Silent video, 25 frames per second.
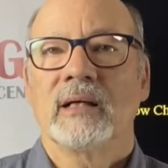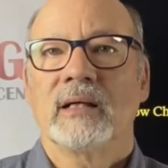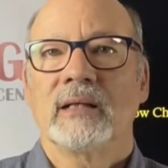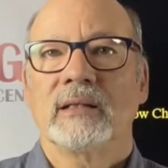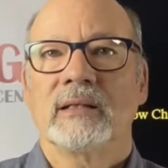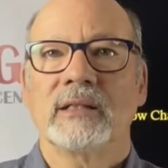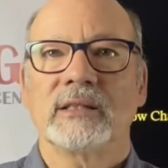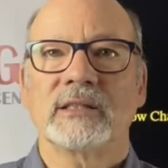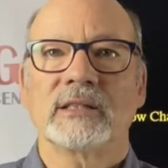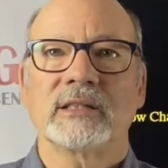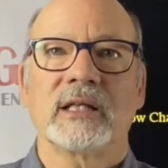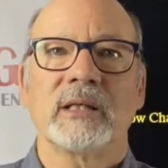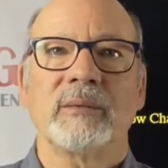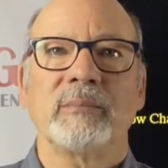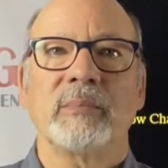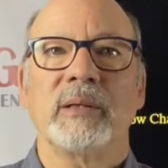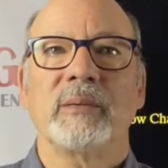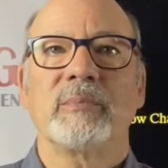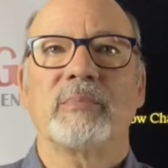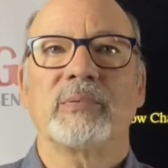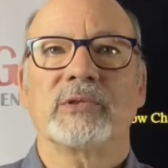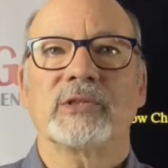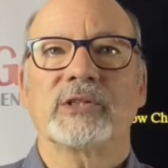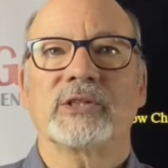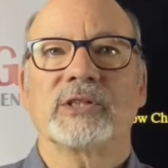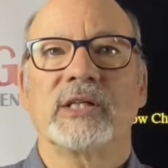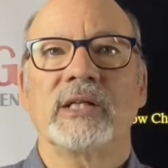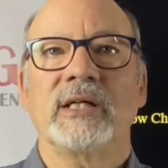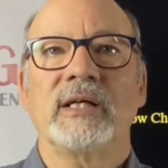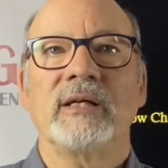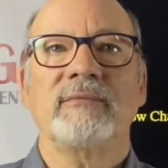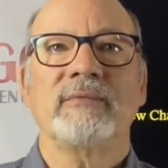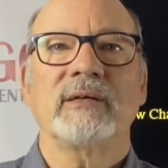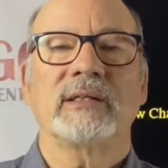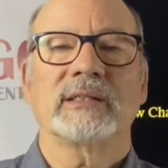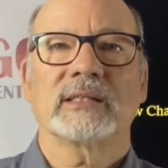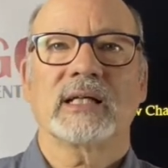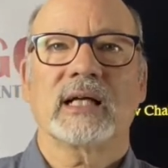This can be
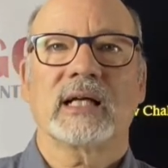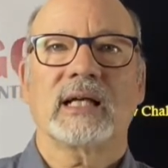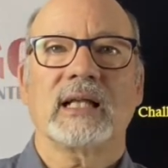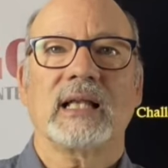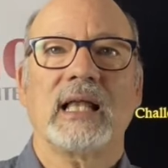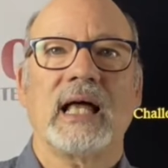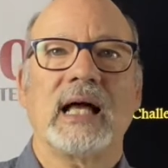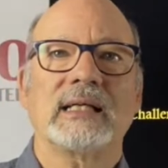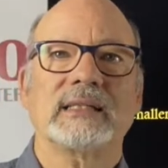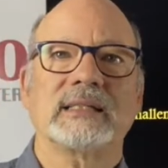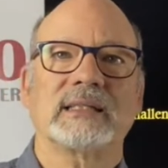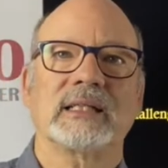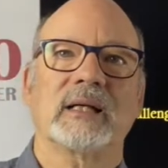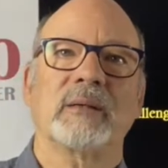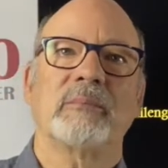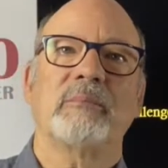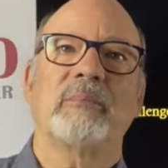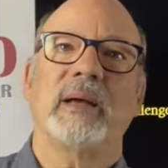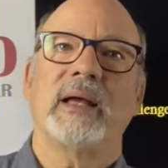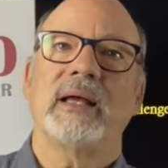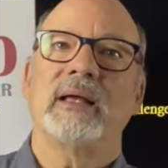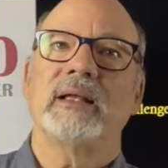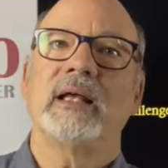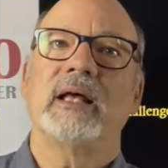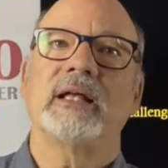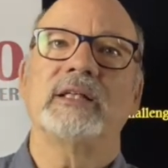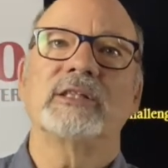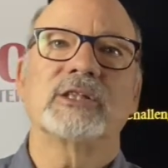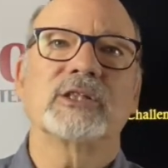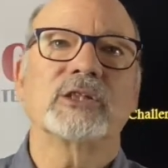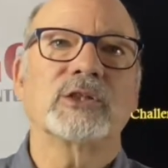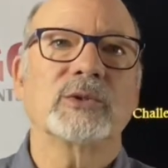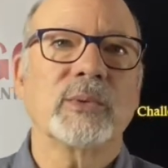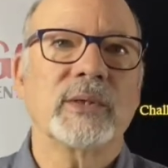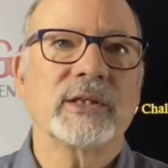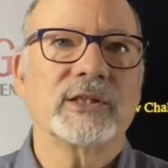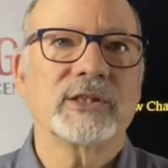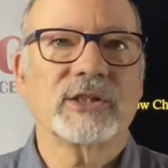perceived as a classic bait and
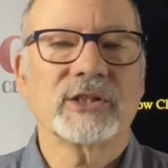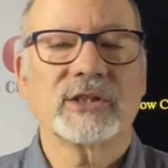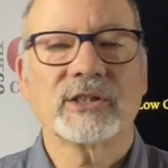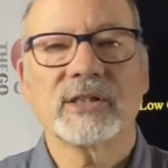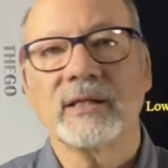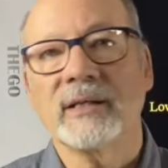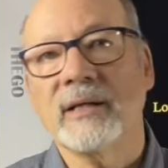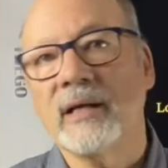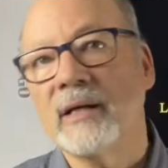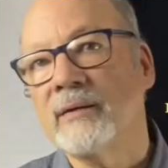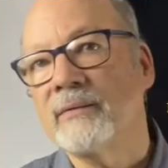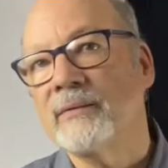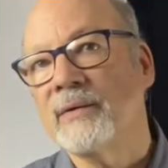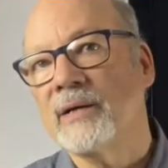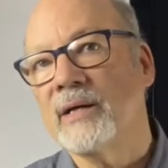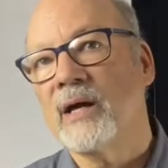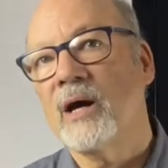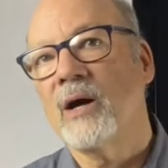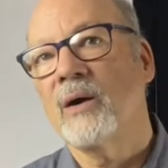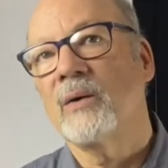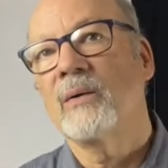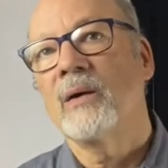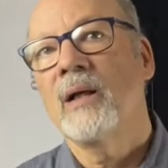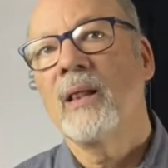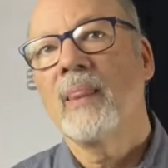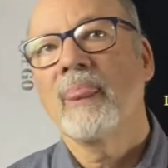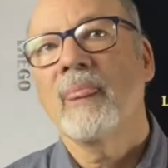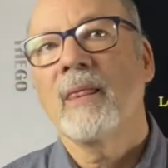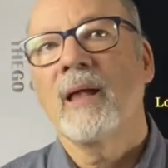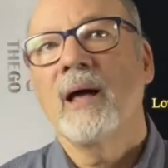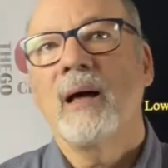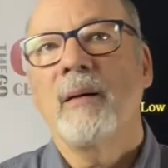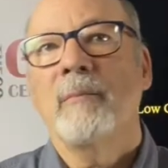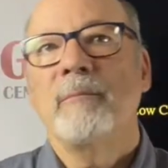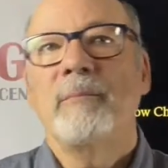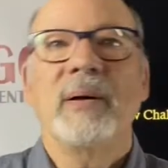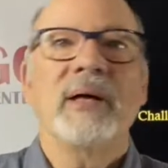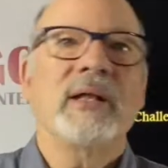switch scenario.
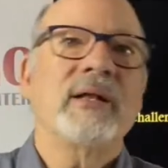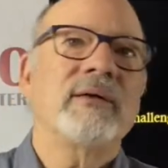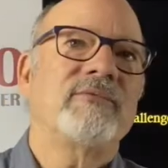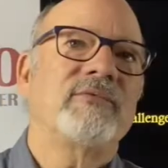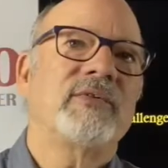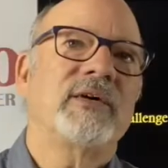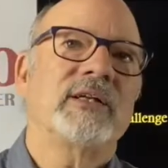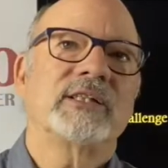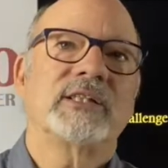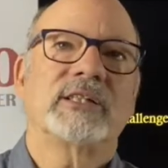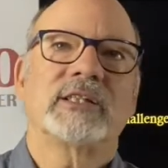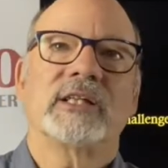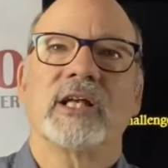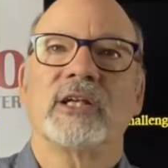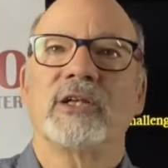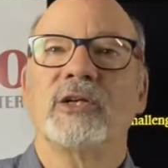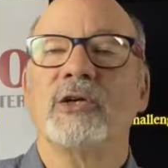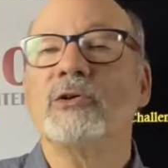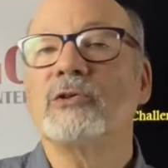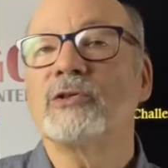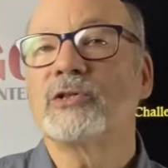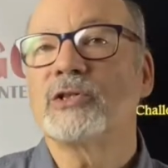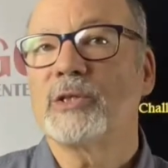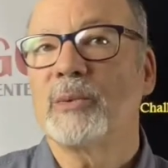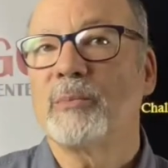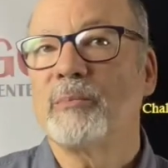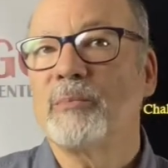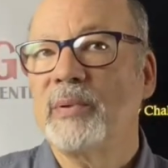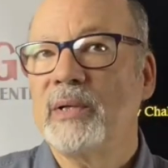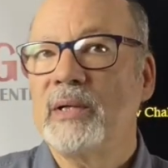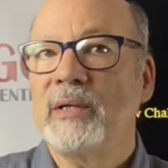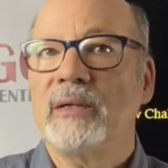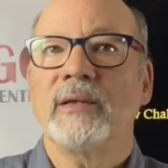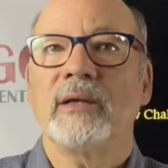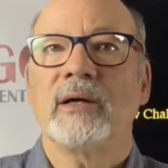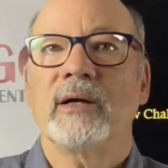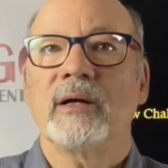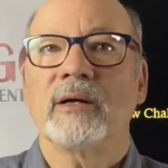Benefits that used to
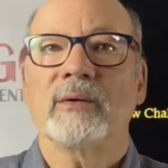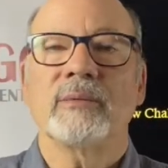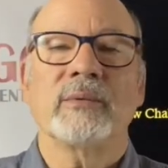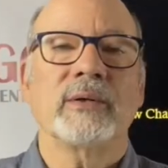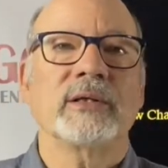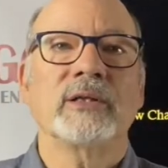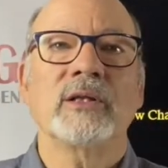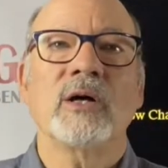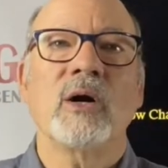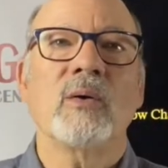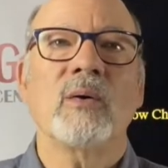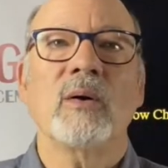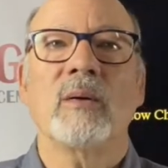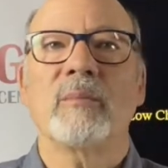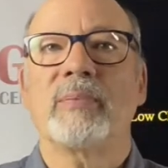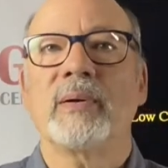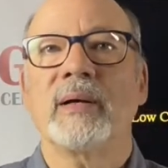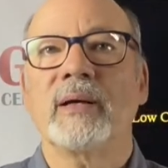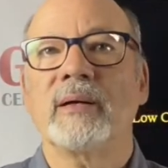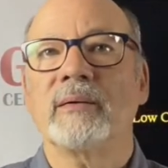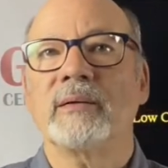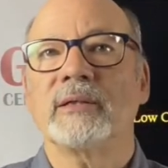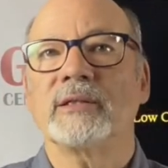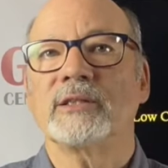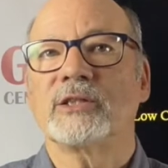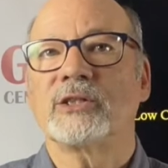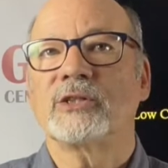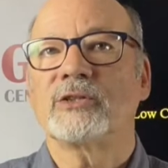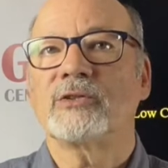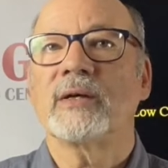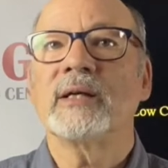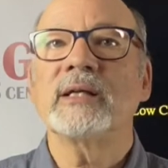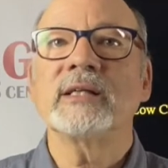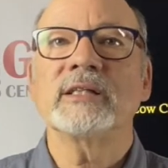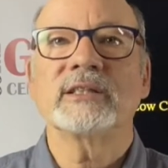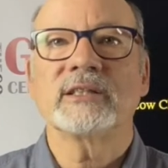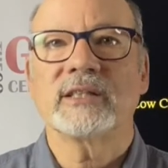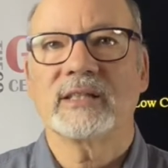be there with no apparent
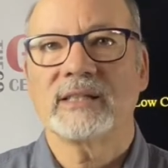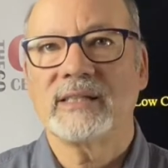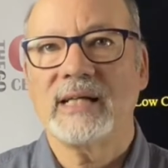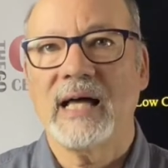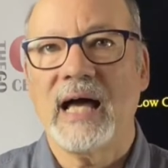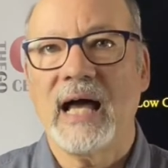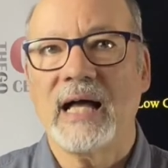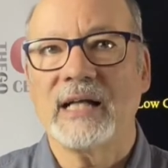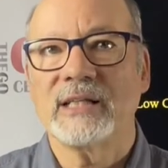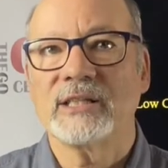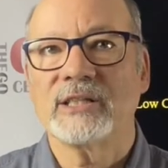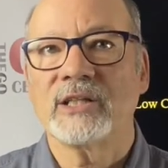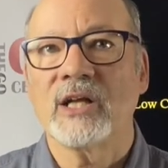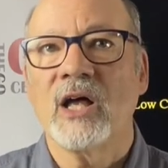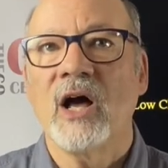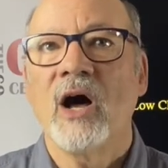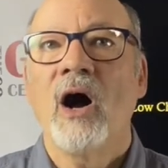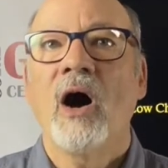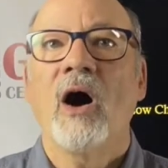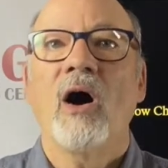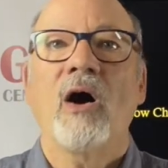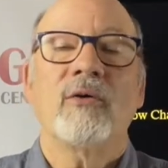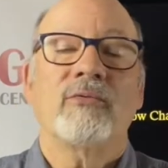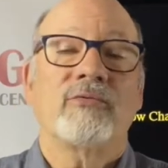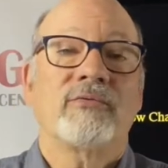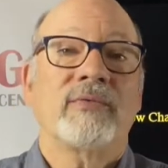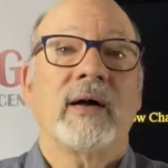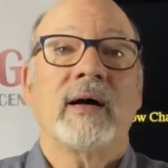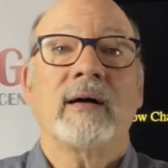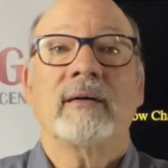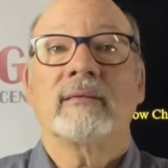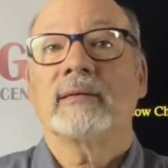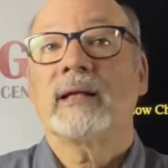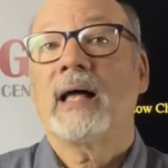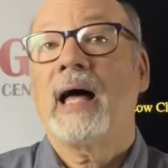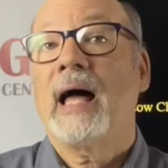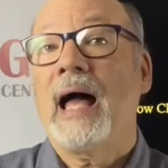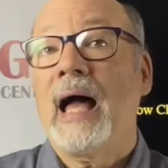strings attached are
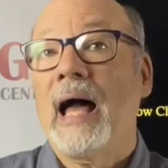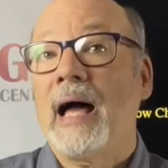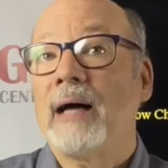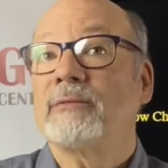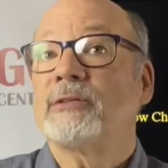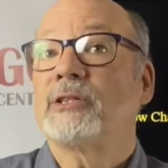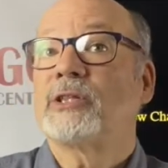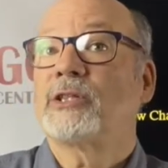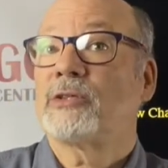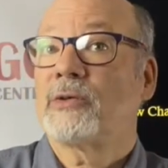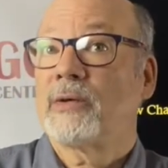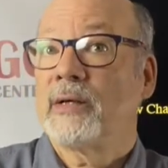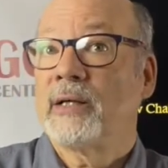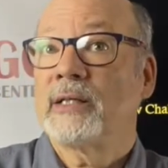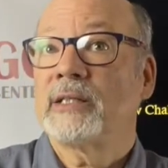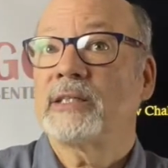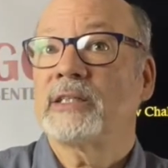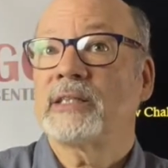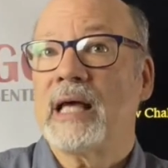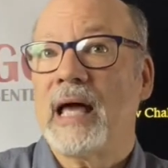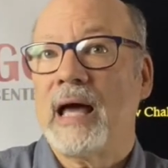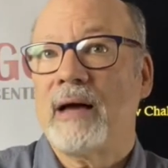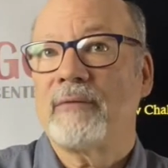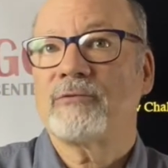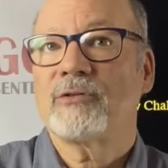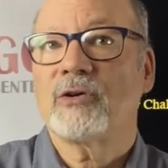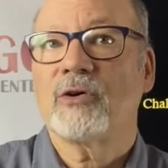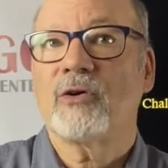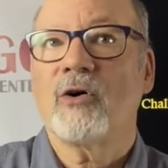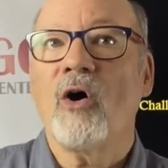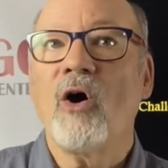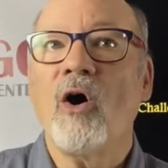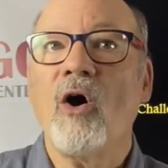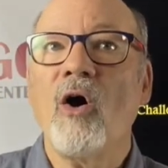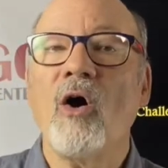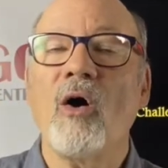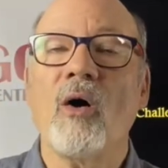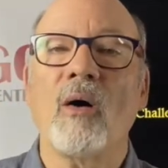found to have strings after
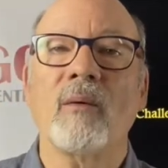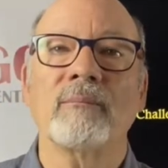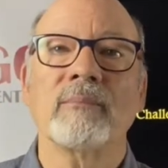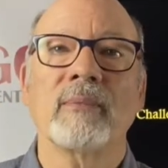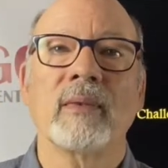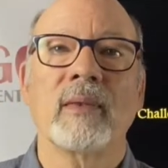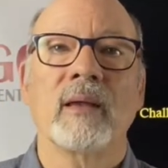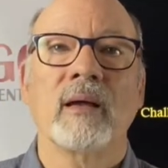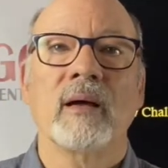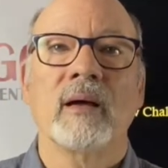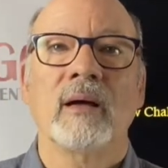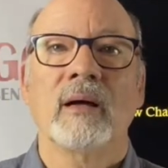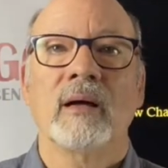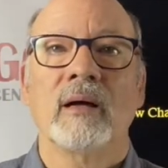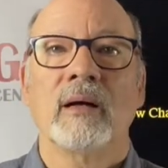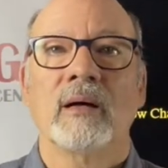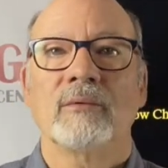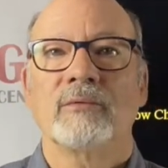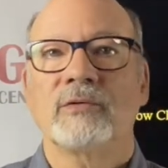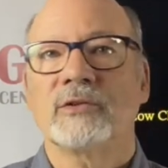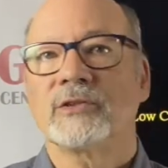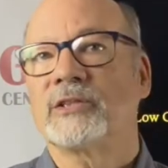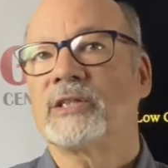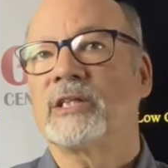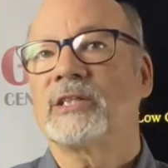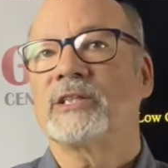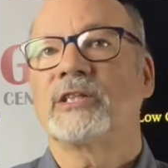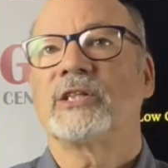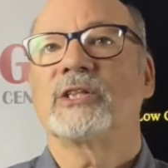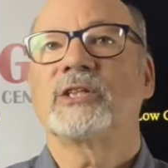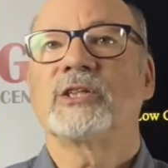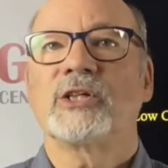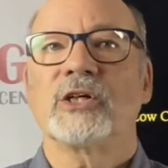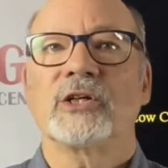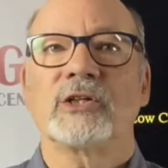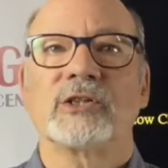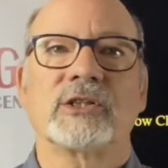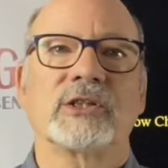all. For such a
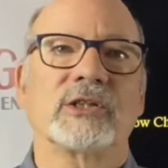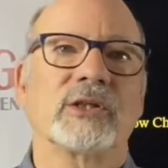church